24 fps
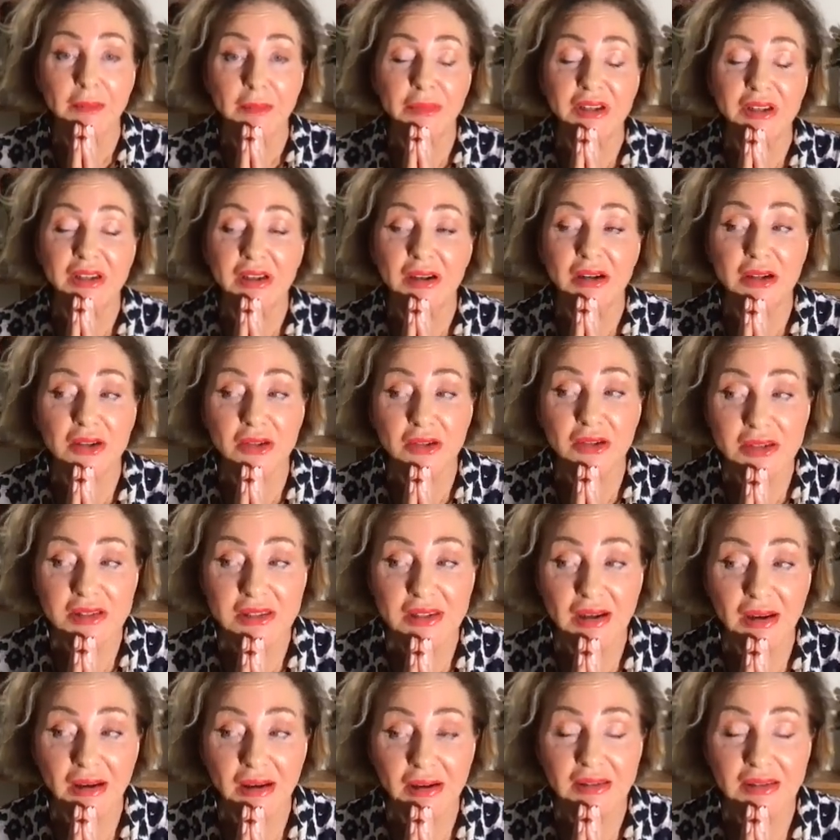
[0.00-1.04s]
because
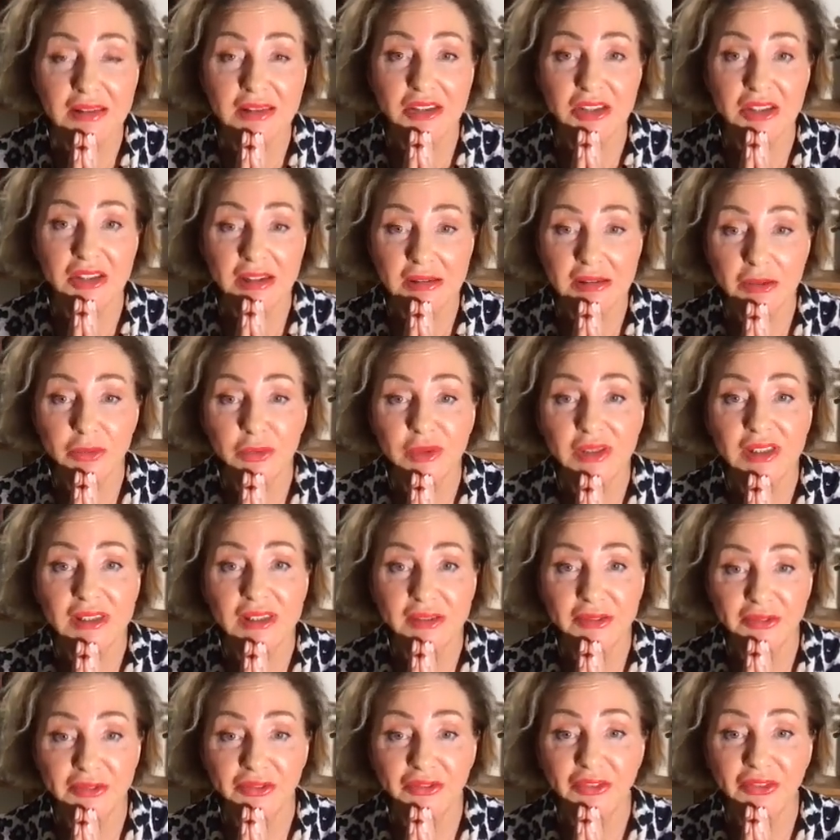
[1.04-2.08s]
I genuinely
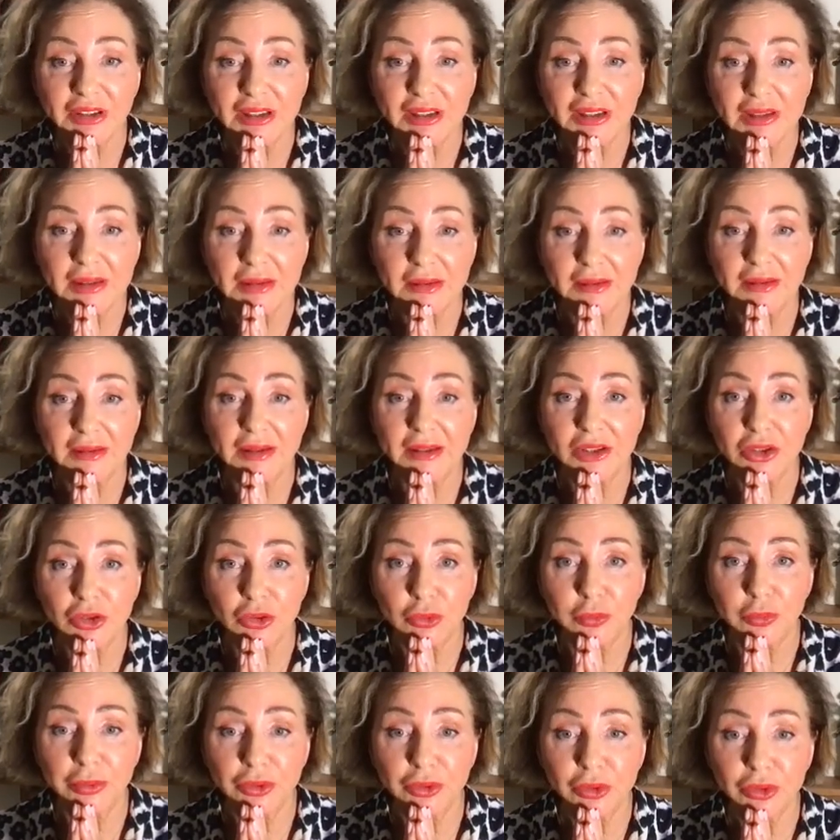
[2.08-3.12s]
feel that your
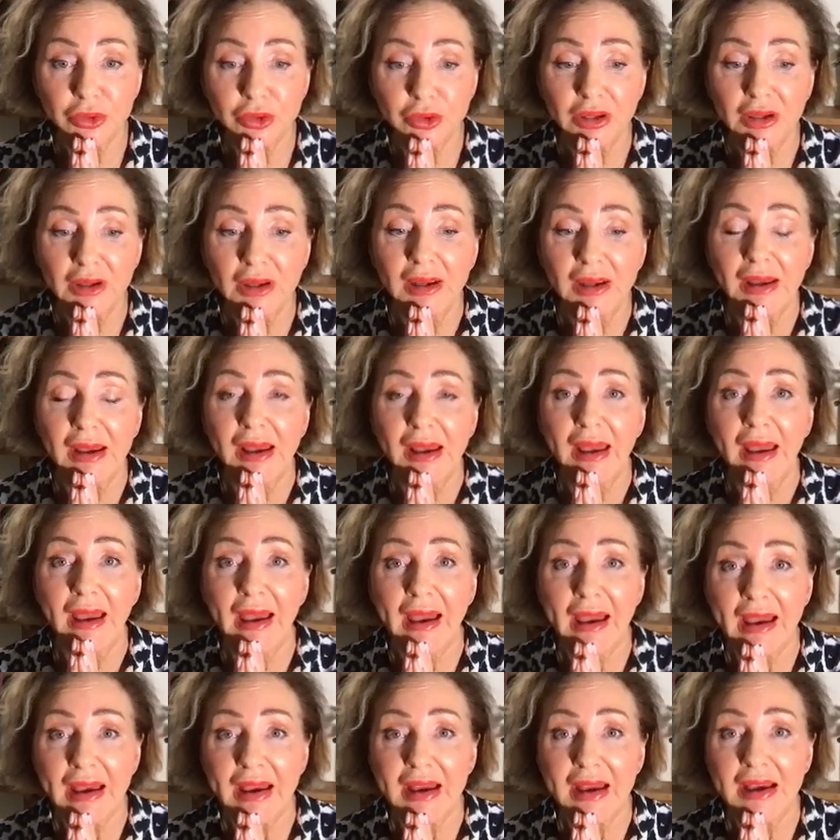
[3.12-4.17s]
book
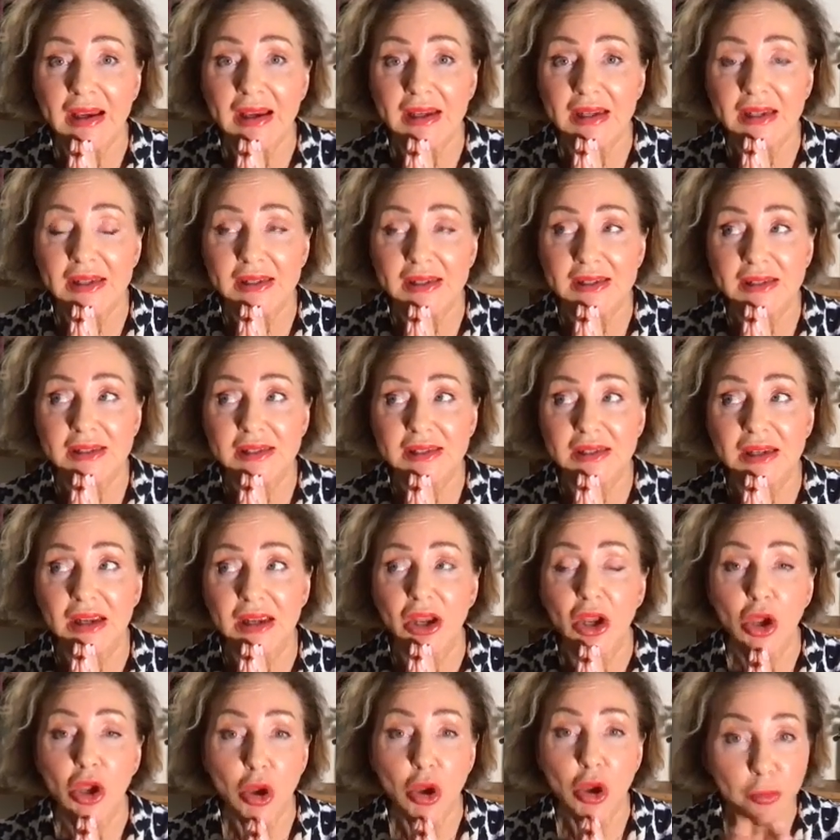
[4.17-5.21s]
has
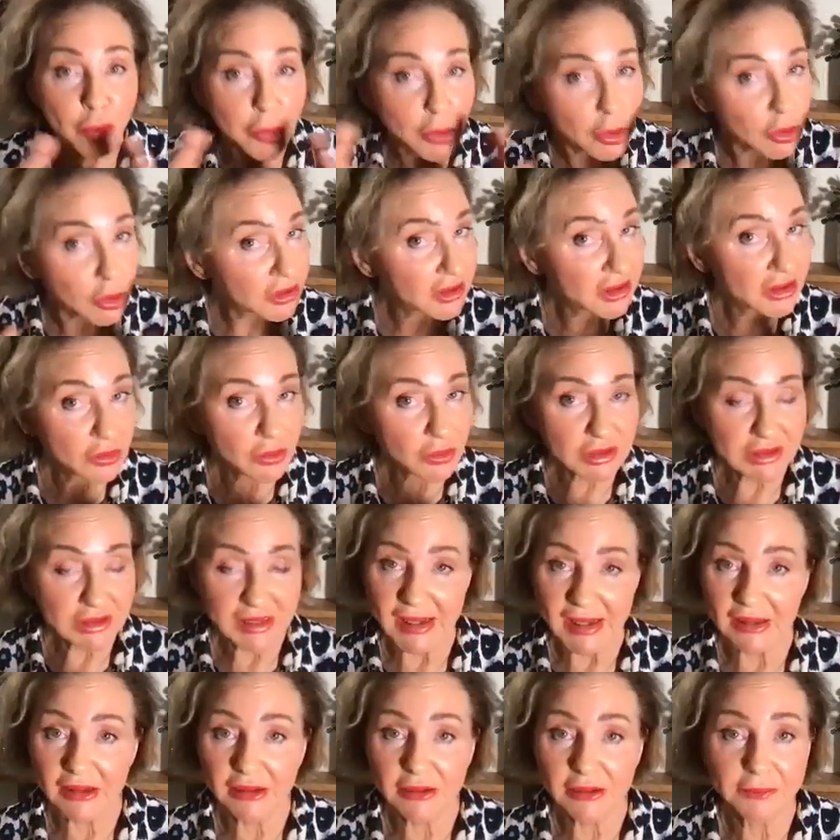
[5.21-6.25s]
pulled it all
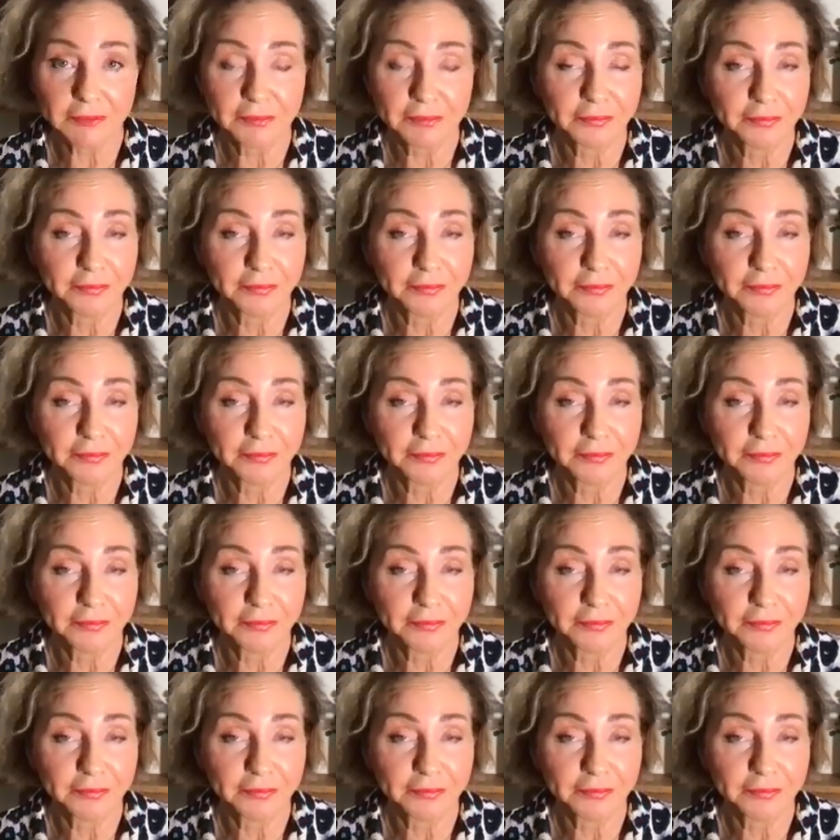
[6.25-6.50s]
together